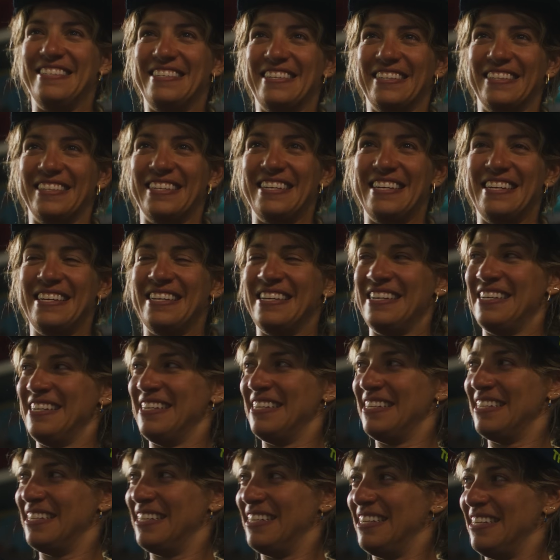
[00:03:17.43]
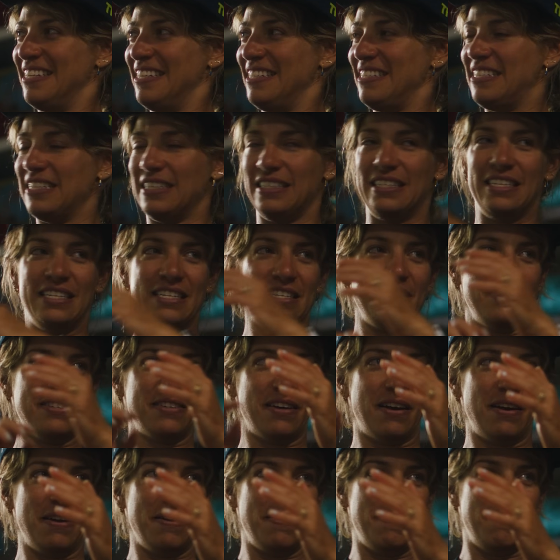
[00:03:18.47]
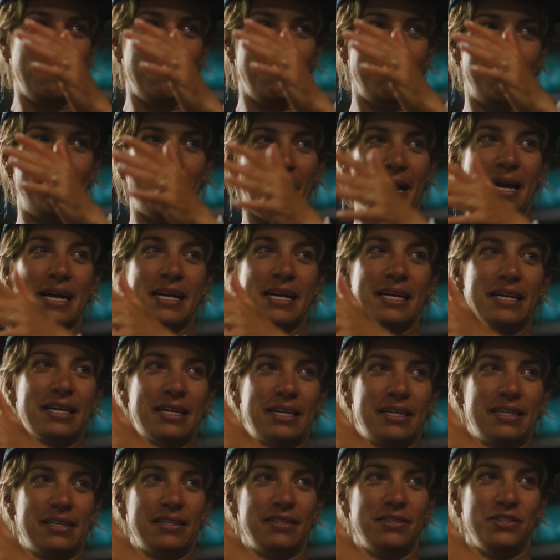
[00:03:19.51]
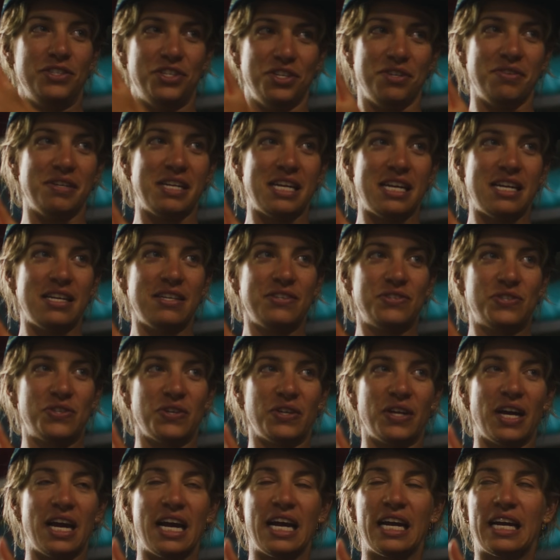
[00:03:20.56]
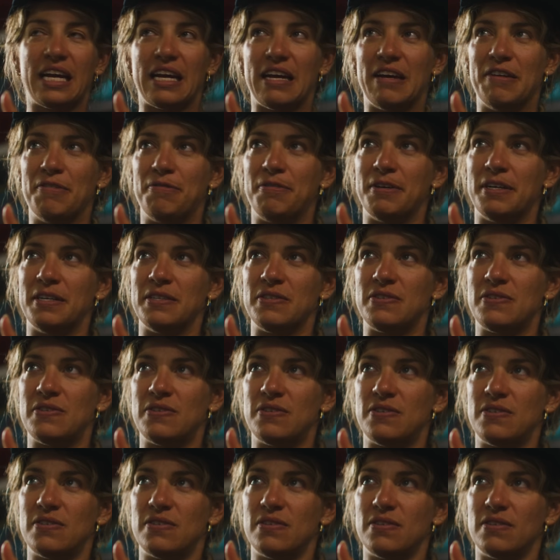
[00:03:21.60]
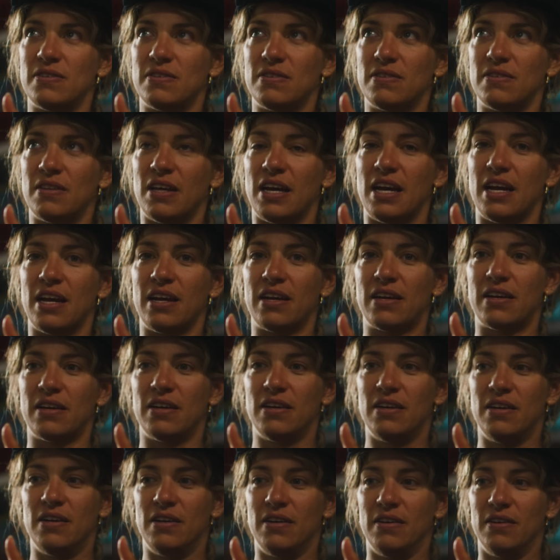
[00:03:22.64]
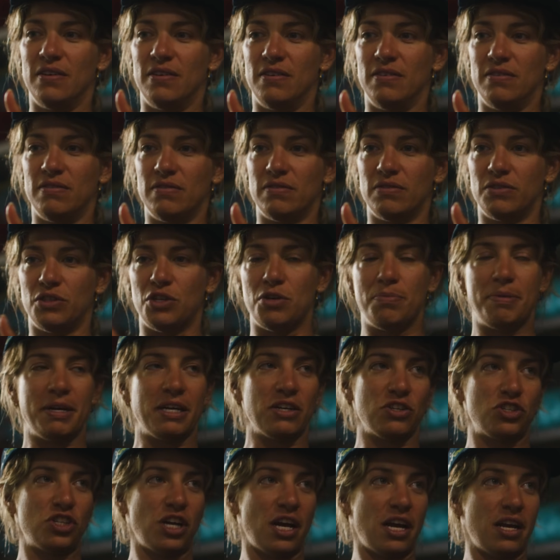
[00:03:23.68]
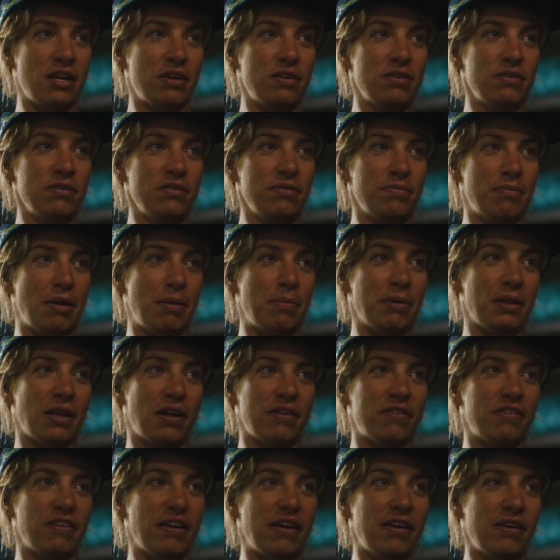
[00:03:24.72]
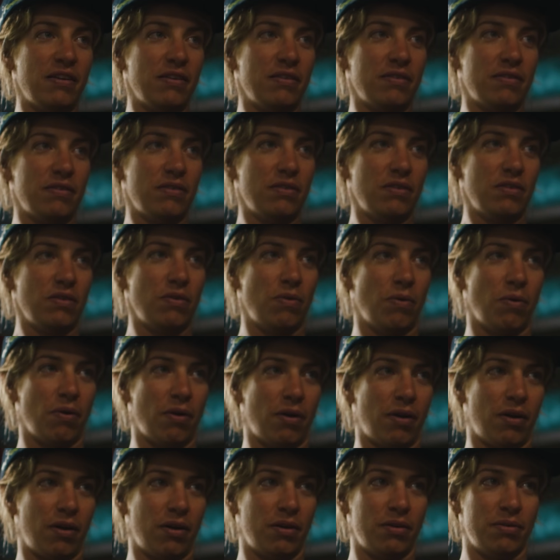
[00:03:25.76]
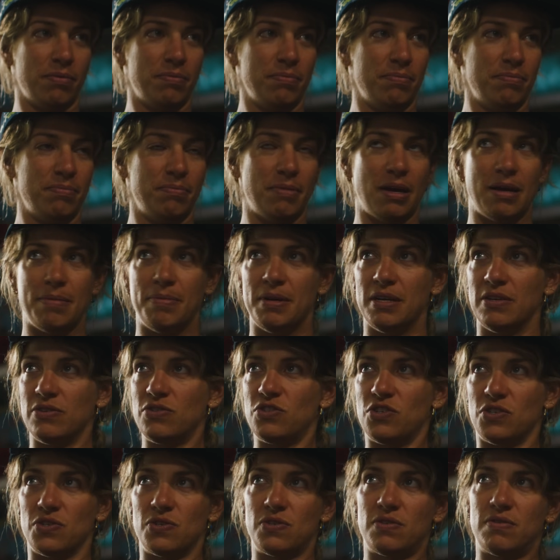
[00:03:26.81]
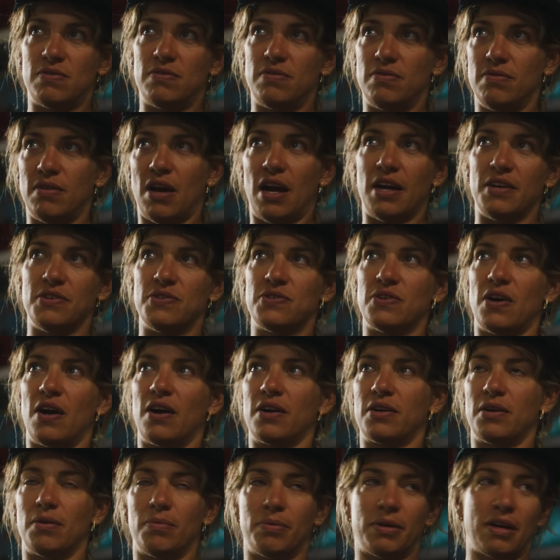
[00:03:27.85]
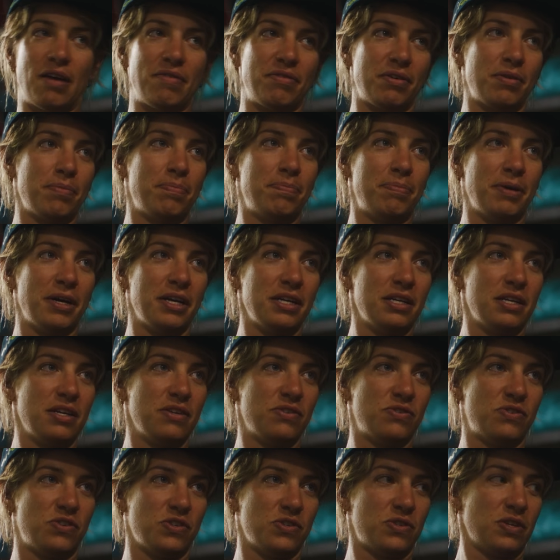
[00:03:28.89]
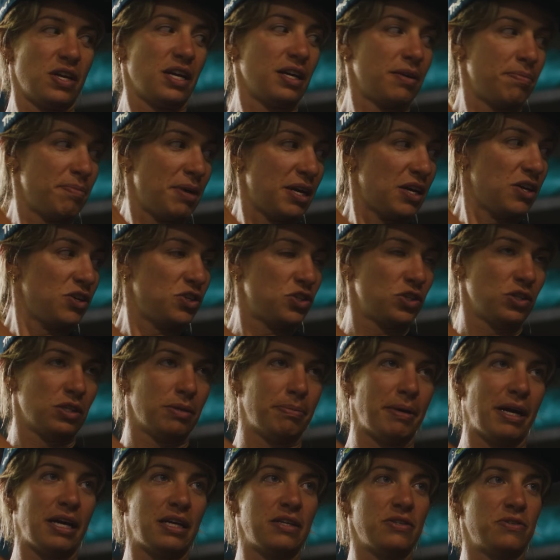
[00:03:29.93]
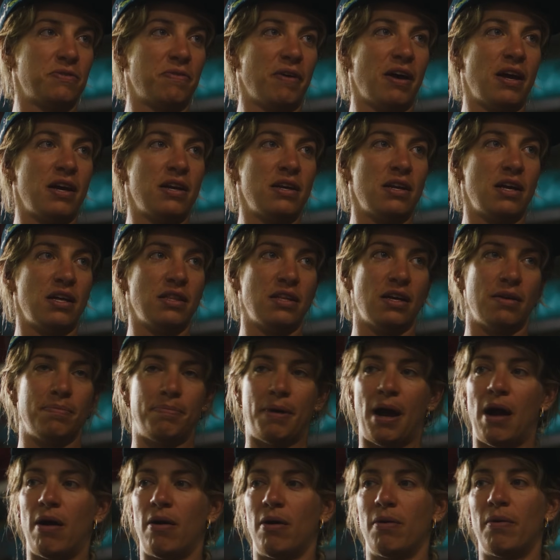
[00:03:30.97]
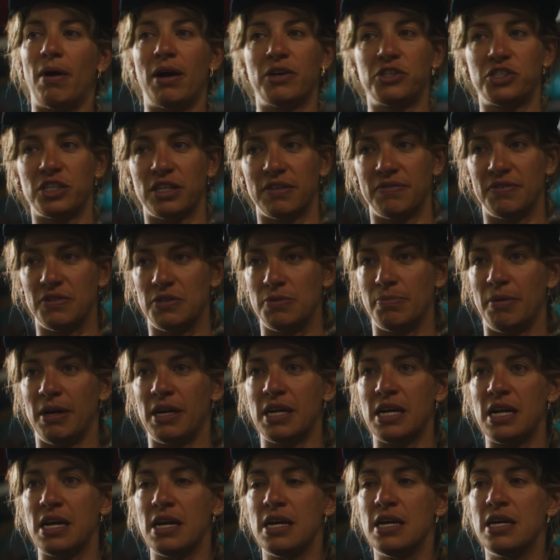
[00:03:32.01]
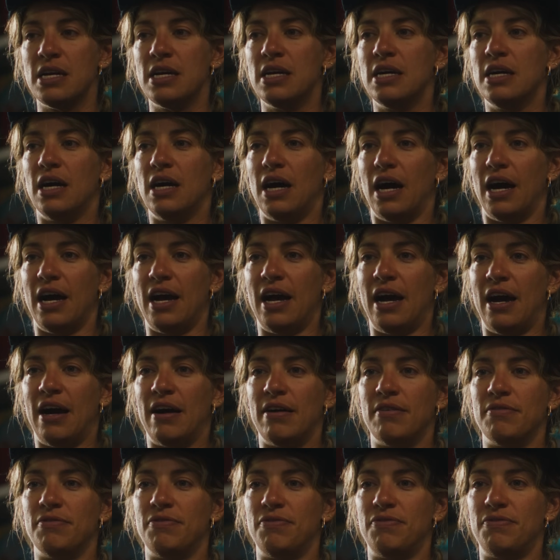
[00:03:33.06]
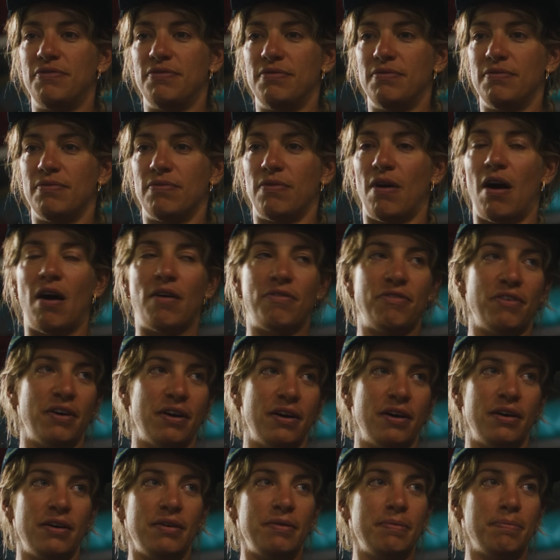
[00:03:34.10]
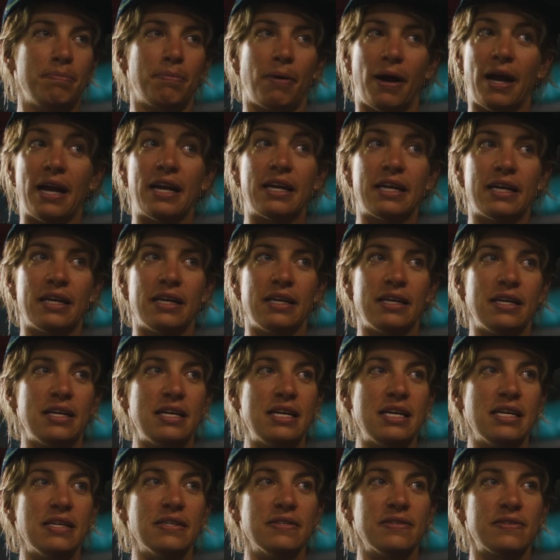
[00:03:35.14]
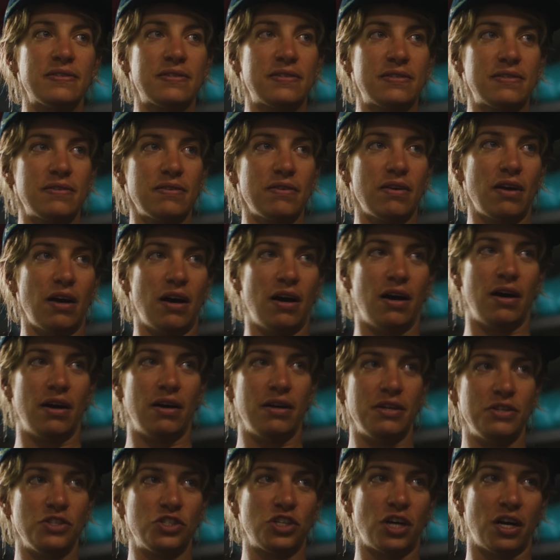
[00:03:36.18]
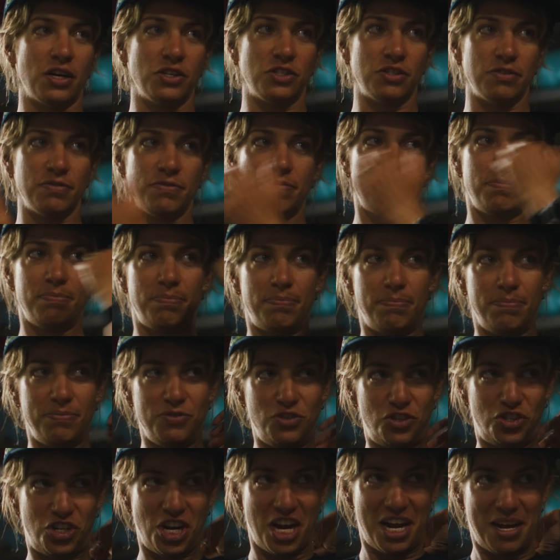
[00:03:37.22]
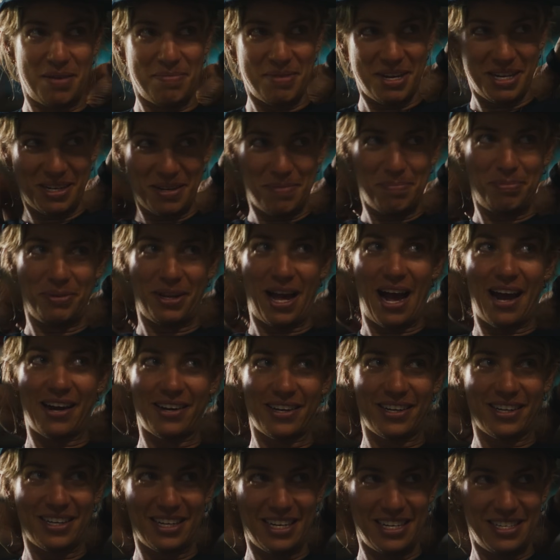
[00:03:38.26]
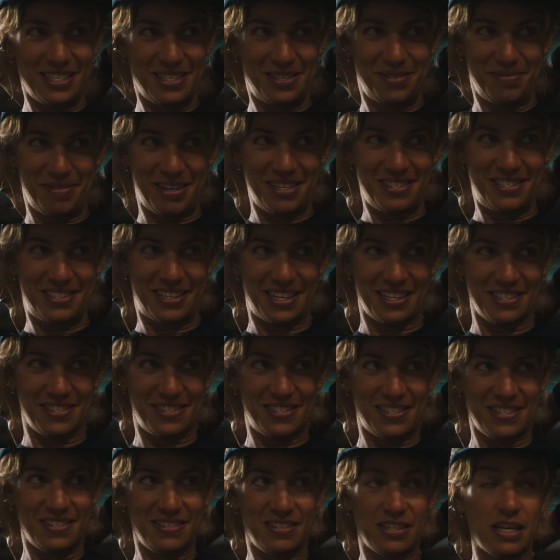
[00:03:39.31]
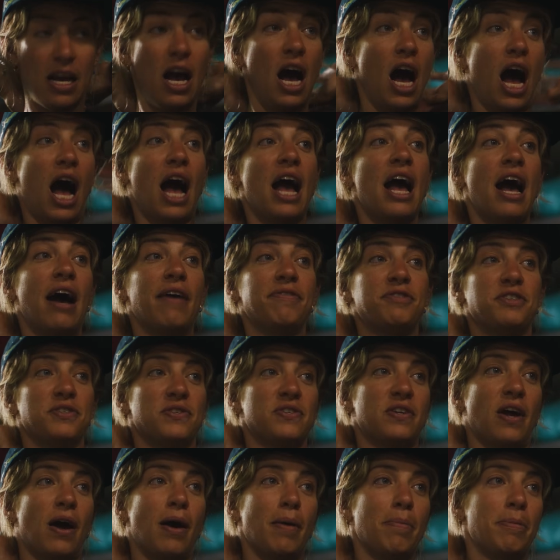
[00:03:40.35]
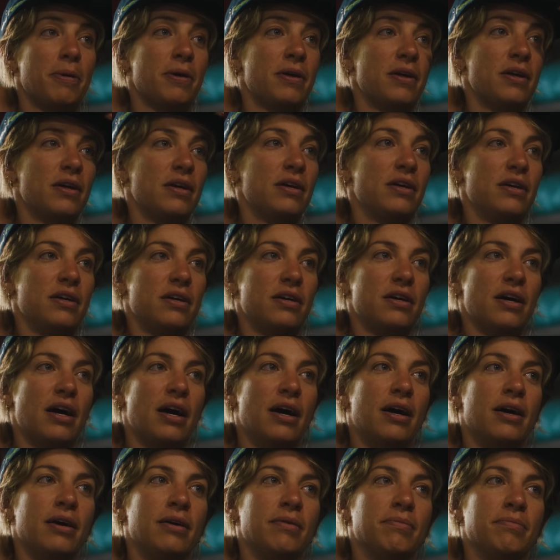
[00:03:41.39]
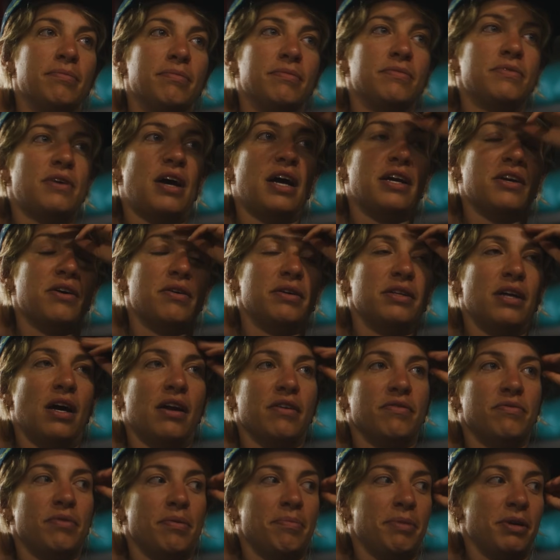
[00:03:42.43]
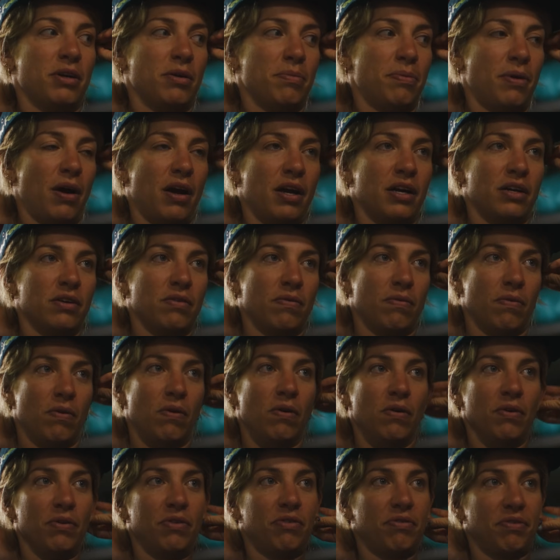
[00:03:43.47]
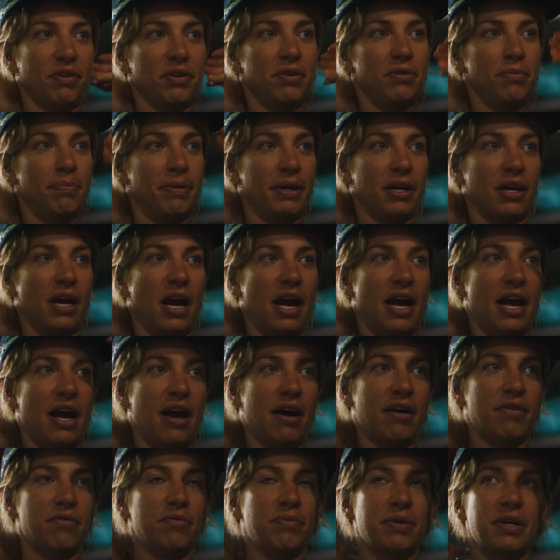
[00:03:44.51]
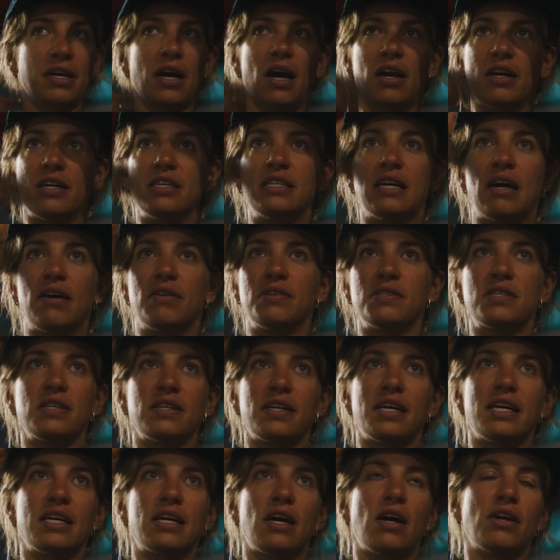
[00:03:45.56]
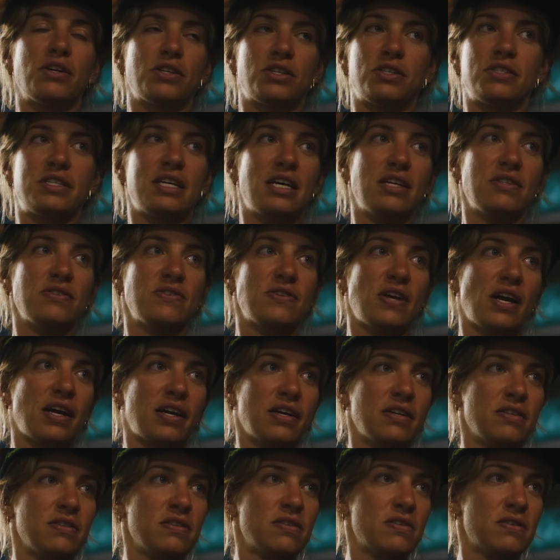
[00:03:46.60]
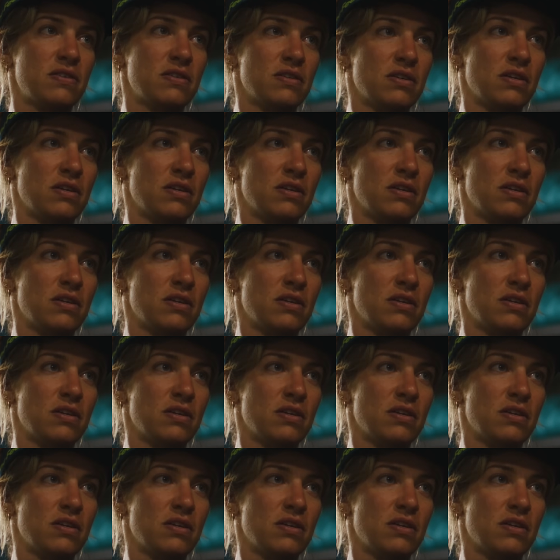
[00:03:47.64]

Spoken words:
Dylan is on bike duty, so if it's lubing a chain, maybe that's it, or maybe it's just ice sock or whatever. But it's just making sure the bike is fine, and then power washing if it's muddy. I have Rafa Brandon. He's in charge of jamming a bladder into my skin suit. Yep. I have to stop. I know a lot of women are probably going to roll through, but we got it down to under 10 seconds.